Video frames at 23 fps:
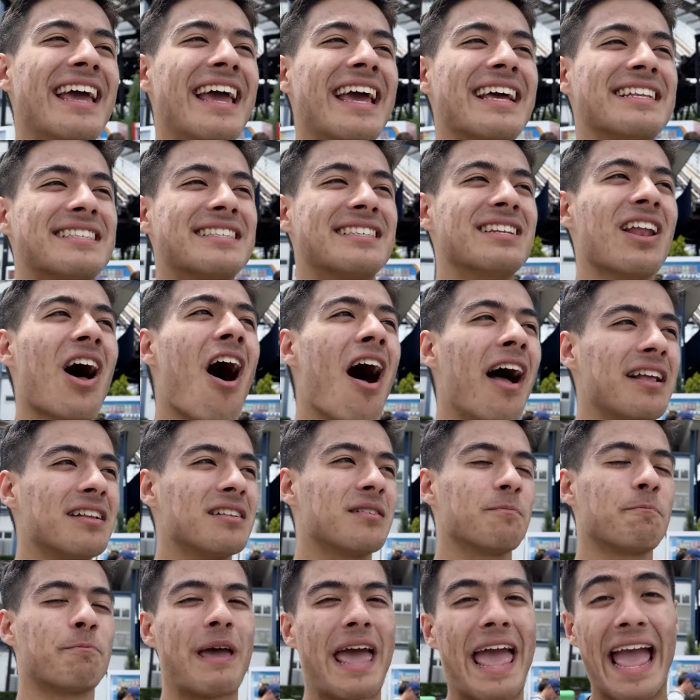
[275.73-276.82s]
It's not
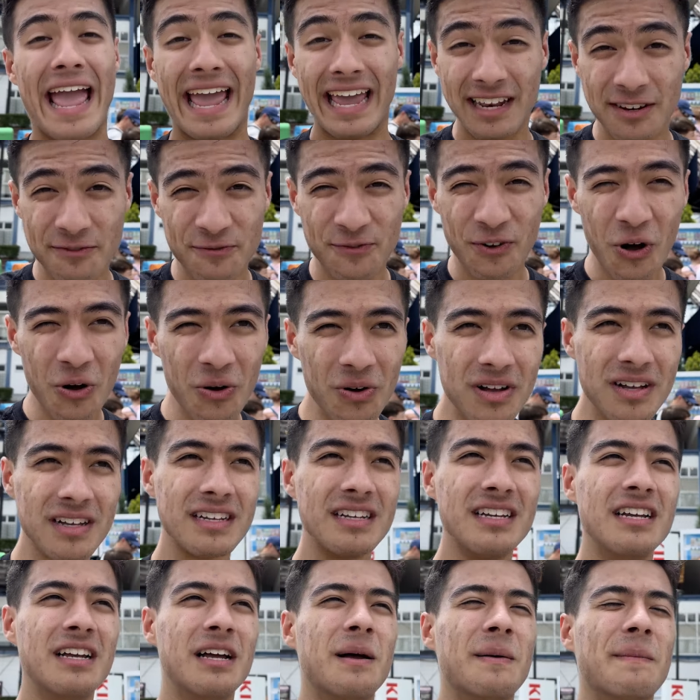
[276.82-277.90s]
painful,
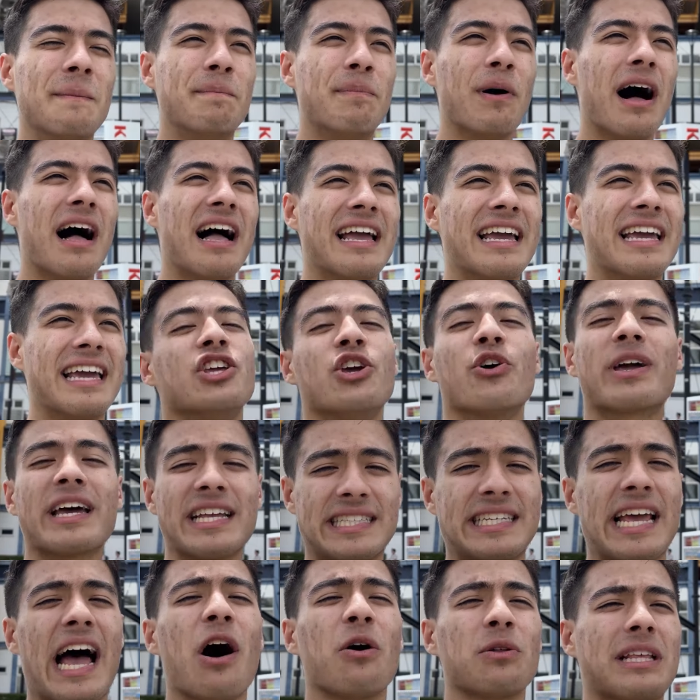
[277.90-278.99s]
but you
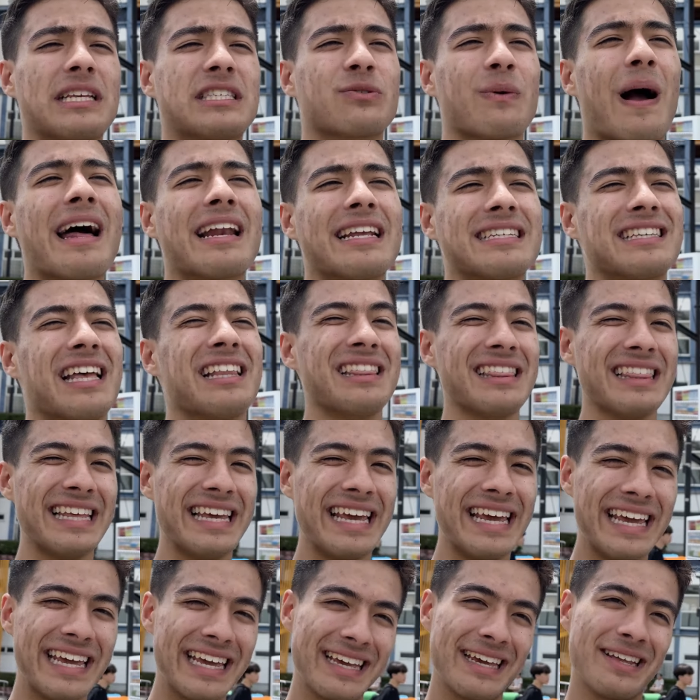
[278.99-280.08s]
can tell this ride is a
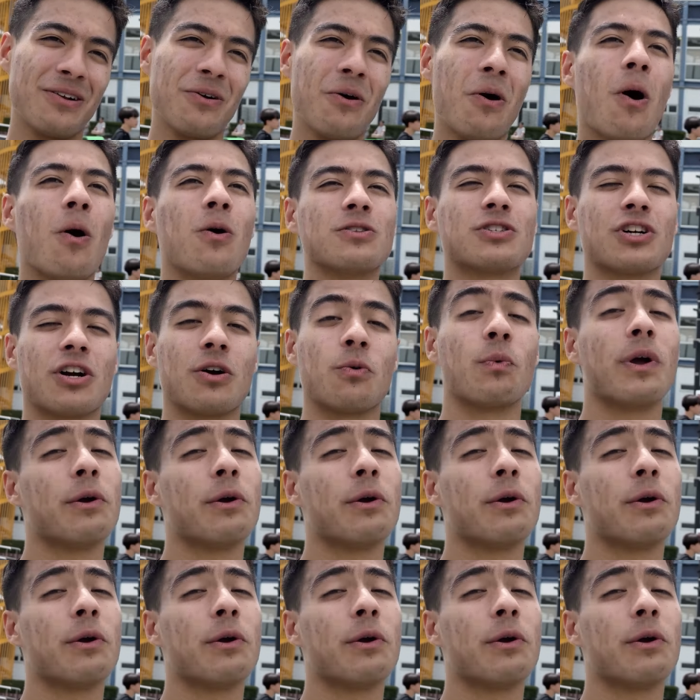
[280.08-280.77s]
little older.